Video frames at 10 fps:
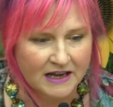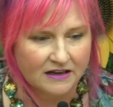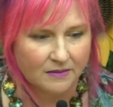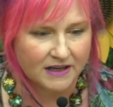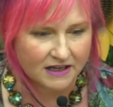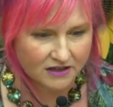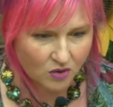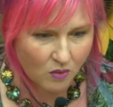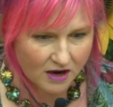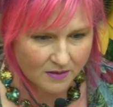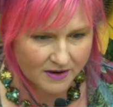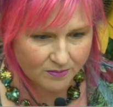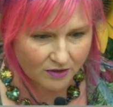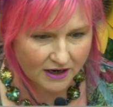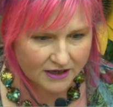Now I'm getting a little water on my
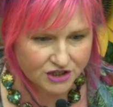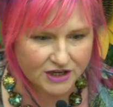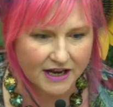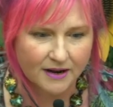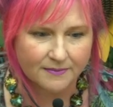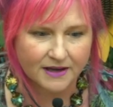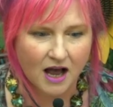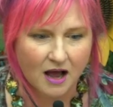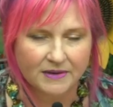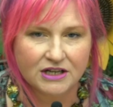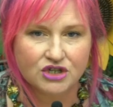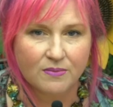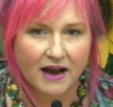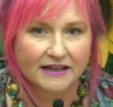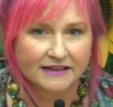brush and I'm coming to
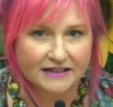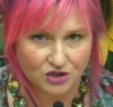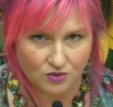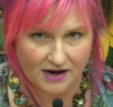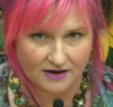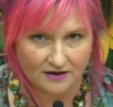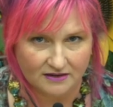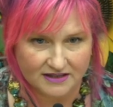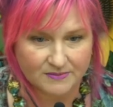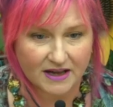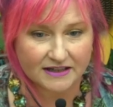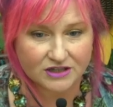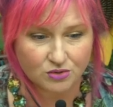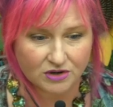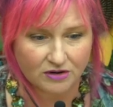my alizarin. This is my
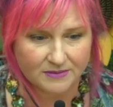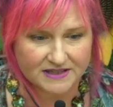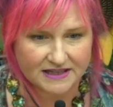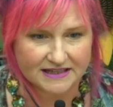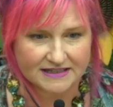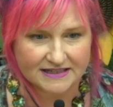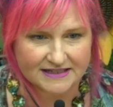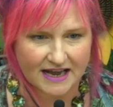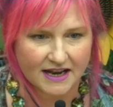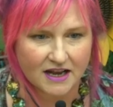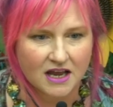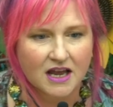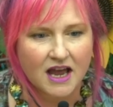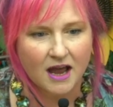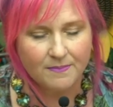alizarin crimson that's in the set.
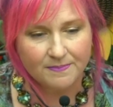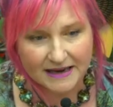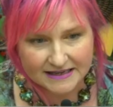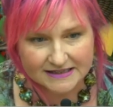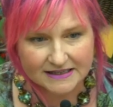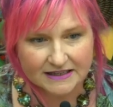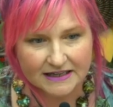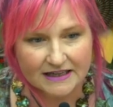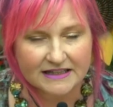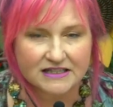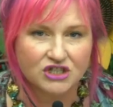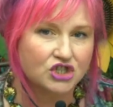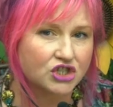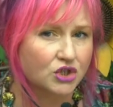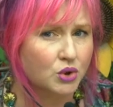And basically, this is
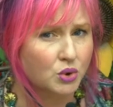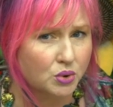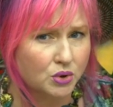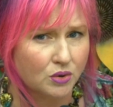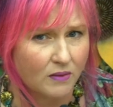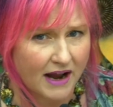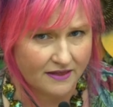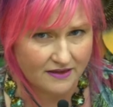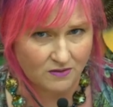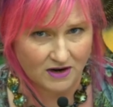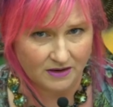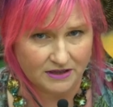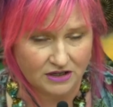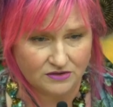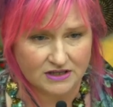just a cooler red than what I've
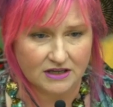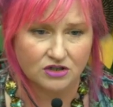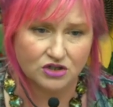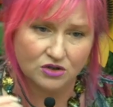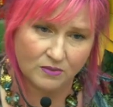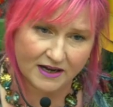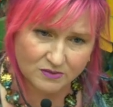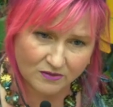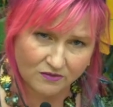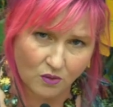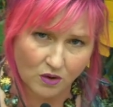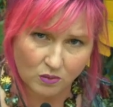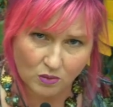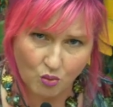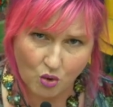been using. The two reds before
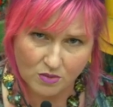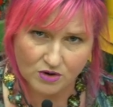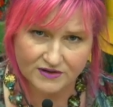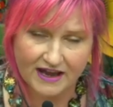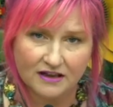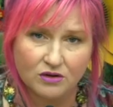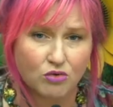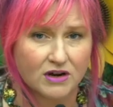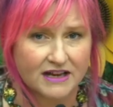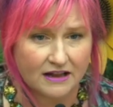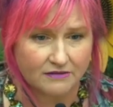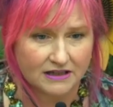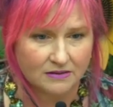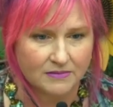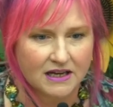were warmer. They had a little more yellow
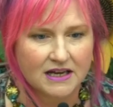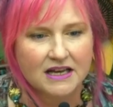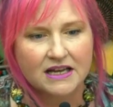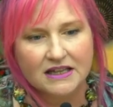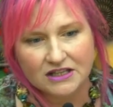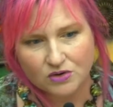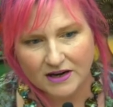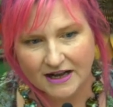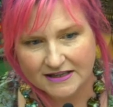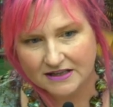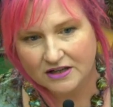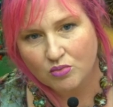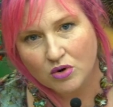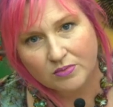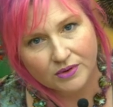in them. This red has a
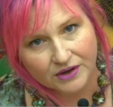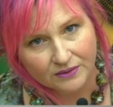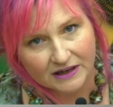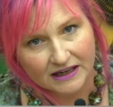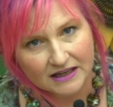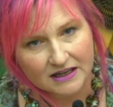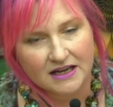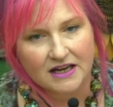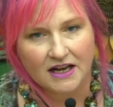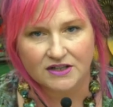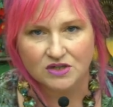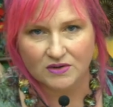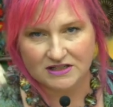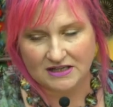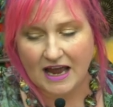more blue in it. And so
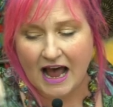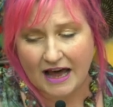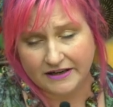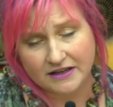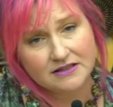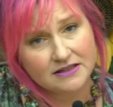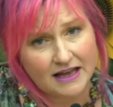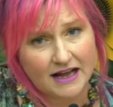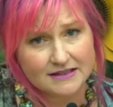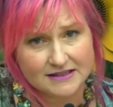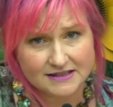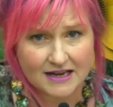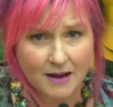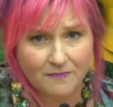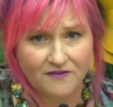it's adding to that
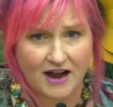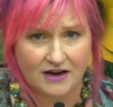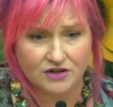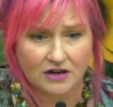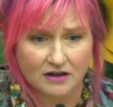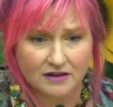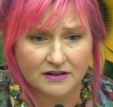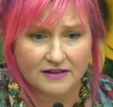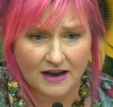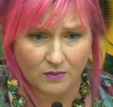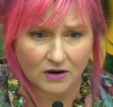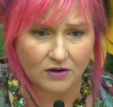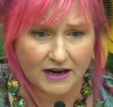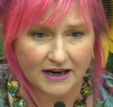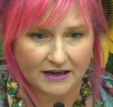step factor that we're
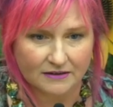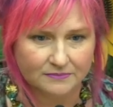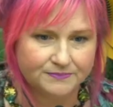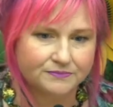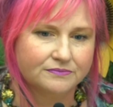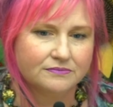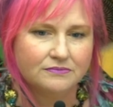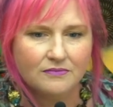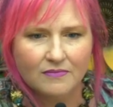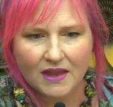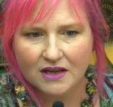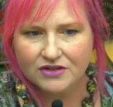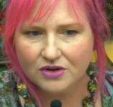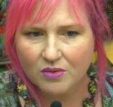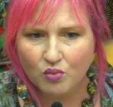creating.
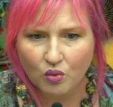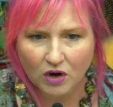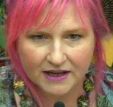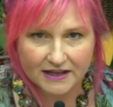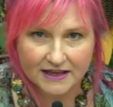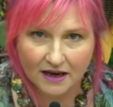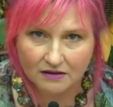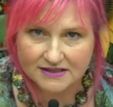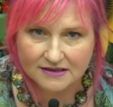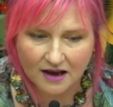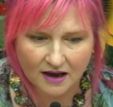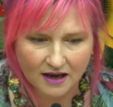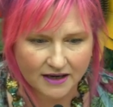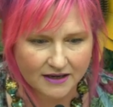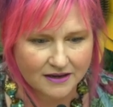So I'm working the
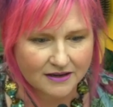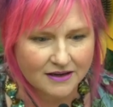outside.